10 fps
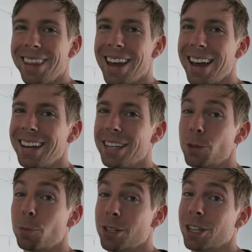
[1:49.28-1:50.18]
that
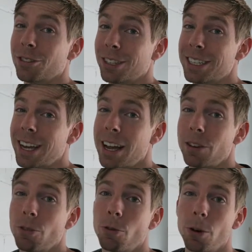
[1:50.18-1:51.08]
is particularly
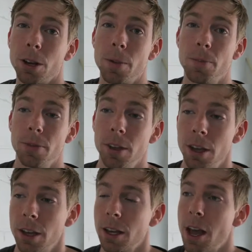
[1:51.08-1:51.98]
tight for you.
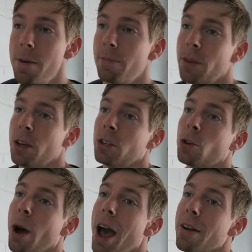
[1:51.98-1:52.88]
Okay,
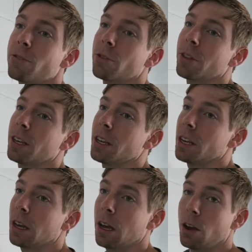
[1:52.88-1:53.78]
so after
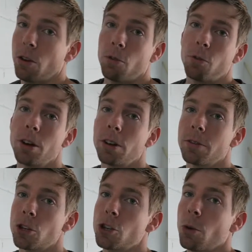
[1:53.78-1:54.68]
the front
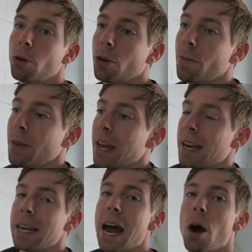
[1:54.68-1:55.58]
of the shoulder,
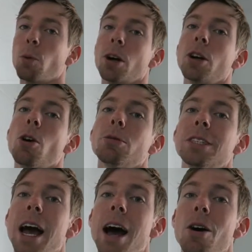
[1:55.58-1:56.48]
now we're going to
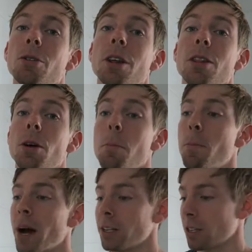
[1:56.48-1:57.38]
go down the
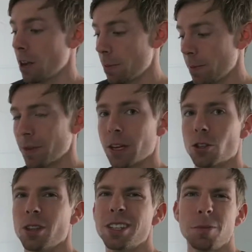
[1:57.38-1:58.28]
bicep.
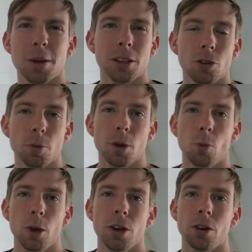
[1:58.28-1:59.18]
So this can be a little
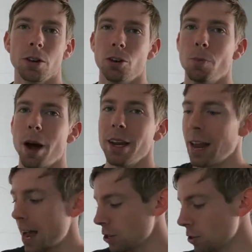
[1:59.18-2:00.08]
bit weird. You might
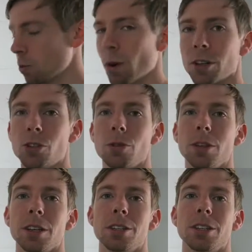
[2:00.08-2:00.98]
actually want to do
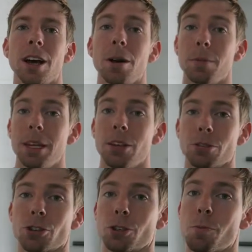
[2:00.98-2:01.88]
this
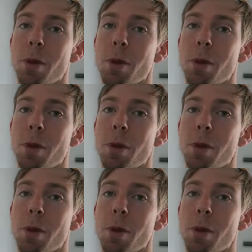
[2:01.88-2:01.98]
either just